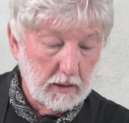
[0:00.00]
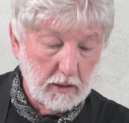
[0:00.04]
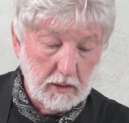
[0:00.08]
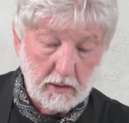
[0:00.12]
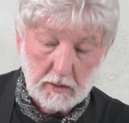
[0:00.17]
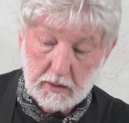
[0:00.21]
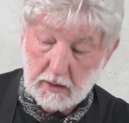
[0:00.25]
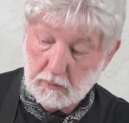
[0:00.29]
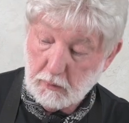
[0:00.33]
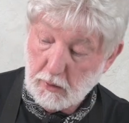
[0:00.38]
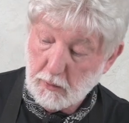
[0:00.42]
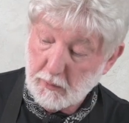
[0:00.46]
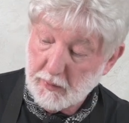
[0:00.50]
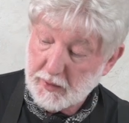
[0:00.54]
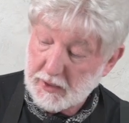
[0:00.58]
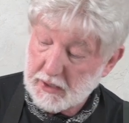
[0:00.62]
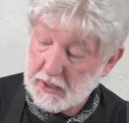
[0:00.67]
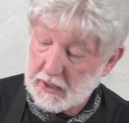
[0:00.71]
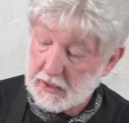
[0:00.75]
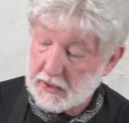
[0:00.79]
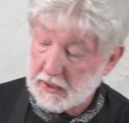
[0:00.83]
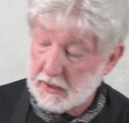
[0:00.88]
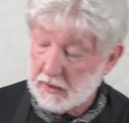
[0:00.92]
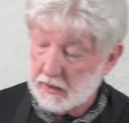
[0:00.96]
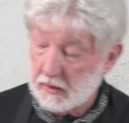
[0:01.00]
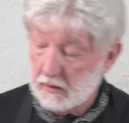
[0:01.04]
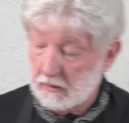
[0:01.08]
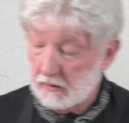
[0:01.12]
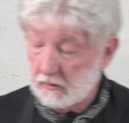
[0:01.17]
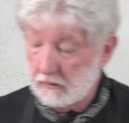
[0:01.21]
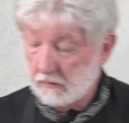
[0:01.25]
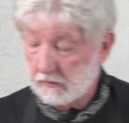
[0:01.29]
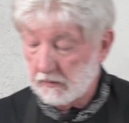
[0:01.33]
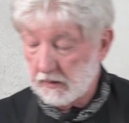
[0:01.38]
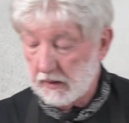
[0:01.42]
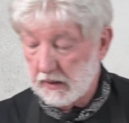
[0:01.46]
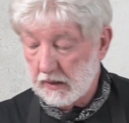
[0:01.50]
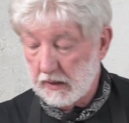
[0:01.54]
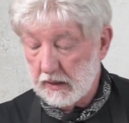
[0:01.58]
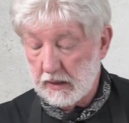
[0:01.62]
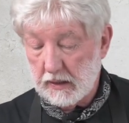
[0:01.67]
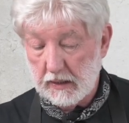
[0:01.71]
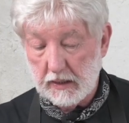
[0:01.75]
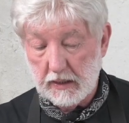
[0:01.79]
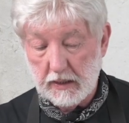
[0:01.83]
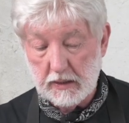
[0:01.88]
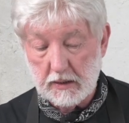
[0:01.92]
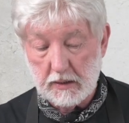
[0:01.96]
So what we need to do
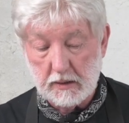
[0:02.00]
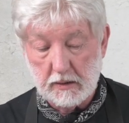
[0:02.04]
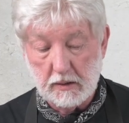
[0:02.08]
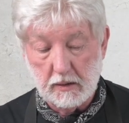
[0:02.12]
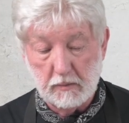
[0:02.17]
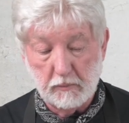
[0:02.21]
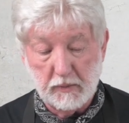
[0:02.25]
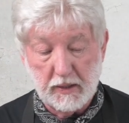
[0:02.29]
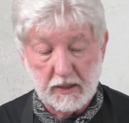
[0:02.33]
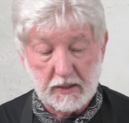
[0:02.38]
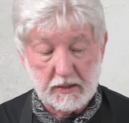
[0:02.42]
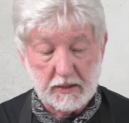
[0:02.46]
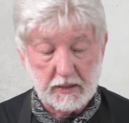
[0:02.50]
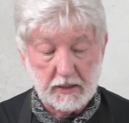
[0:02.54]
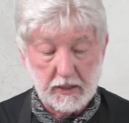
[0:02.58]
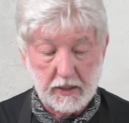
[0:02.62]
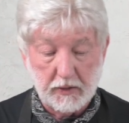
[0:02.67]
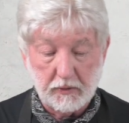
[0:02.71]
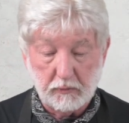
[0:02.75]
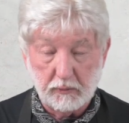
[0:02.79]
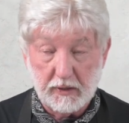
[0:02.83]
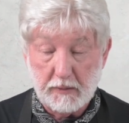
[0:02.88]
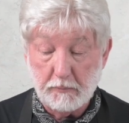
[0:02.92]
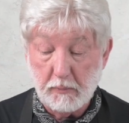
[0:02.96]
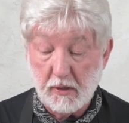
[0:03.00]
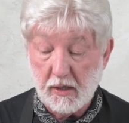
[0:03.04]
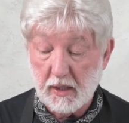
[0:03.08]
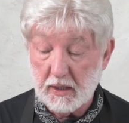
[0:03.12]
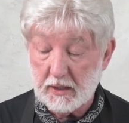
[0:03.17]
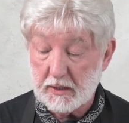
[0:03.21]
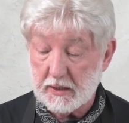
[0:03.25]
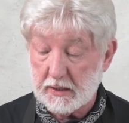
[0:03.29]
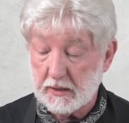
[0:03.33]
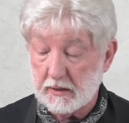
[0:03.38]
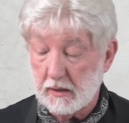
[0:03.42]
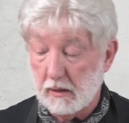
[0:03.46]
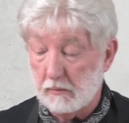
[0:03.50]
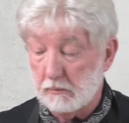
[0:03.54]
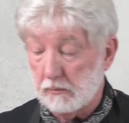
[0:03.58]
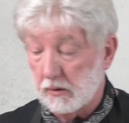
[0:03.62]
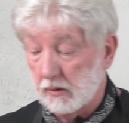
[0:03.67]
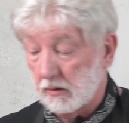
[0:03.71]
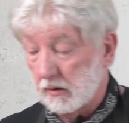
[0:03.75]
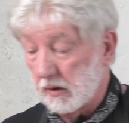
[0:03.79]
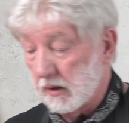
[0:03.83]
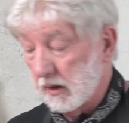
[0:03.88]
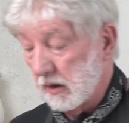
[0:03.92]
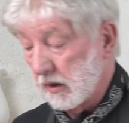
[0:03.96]
is to mix 3 parts
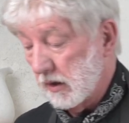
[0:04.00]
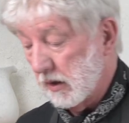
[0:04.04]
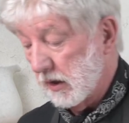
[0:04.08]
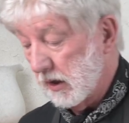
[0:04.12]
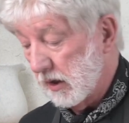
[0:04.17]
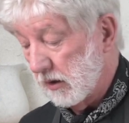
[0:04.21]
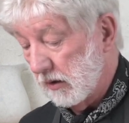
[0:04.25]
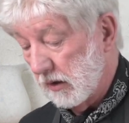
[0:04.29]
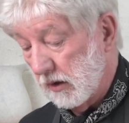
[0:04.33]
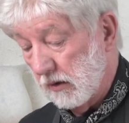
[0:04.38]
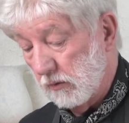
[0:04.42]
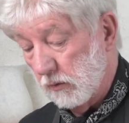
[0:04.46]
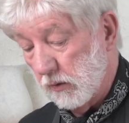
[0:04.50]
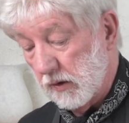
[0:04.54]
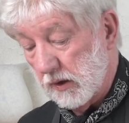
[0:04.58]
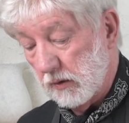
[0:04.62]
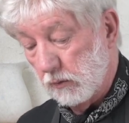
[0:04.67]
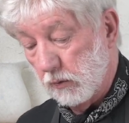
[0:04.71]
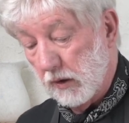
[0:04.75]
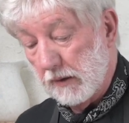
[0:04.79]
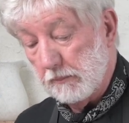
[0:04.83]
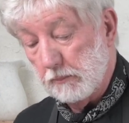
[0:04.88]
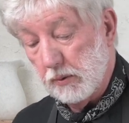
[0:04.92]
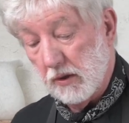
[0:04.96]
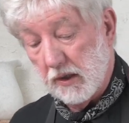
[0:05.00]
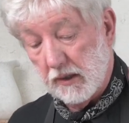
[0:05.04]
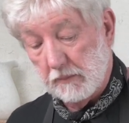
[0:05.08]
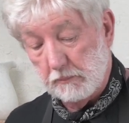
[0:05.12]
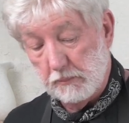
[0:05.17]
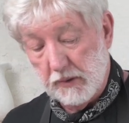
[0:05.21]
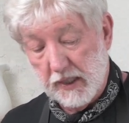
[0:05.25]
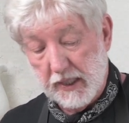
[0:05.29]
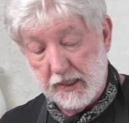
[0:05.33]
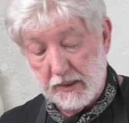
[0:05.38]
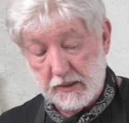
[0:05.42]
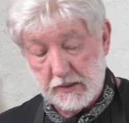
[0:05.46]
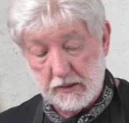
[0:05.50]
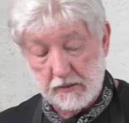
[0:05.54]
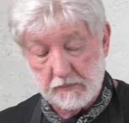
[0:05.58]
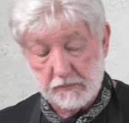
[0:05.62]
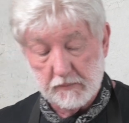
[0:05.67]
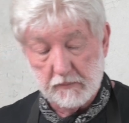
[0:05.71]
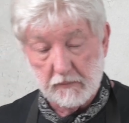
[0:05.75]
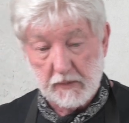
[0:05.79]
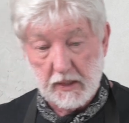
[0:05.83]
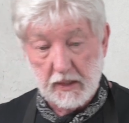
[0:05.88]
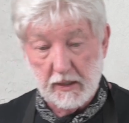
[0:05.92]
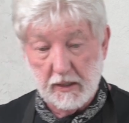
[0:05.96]
Scumble with 1 part paint
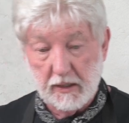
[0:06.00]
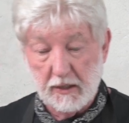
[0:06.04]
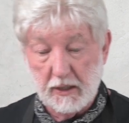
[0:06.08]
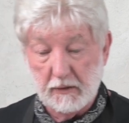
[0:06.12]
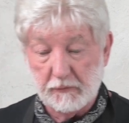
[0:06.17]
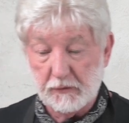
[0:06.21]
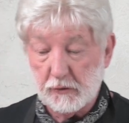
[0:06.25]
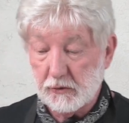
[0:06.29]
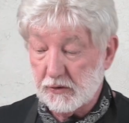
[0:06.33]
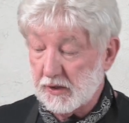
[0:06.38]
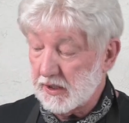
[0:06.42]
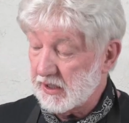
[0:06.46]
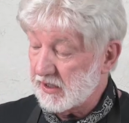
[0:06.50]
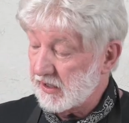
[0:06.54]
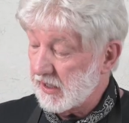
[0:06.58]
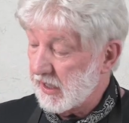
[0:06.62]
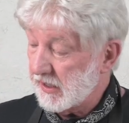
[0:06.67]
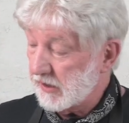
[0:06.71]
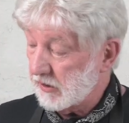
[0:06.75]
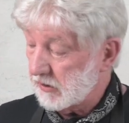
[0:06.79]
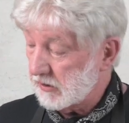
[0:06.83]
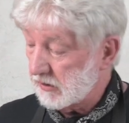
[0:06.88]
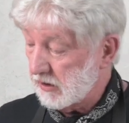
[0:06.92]
of your desired